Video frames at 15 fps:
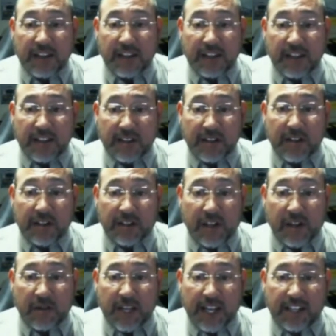The third
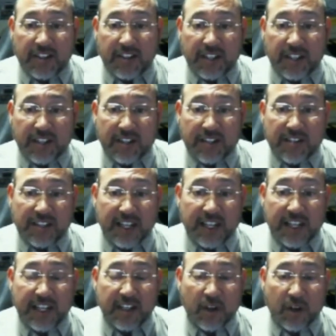location is
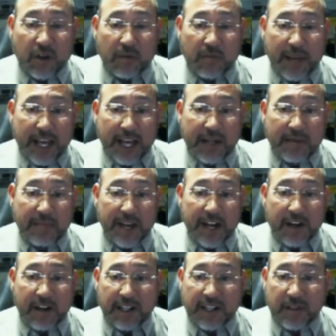in Urbana,
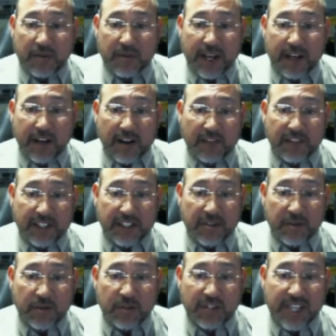Maryland, right off of
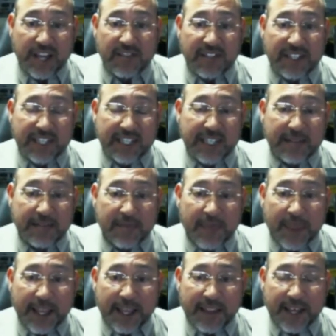270.
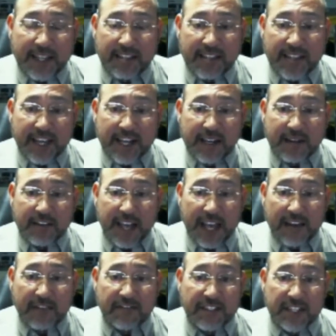That's got a
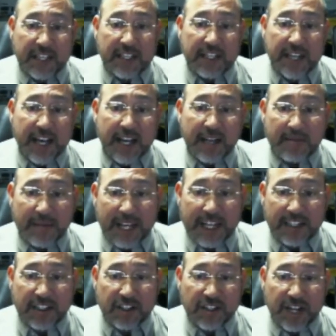hefty
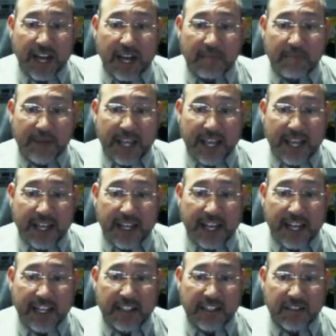9-bay shop and a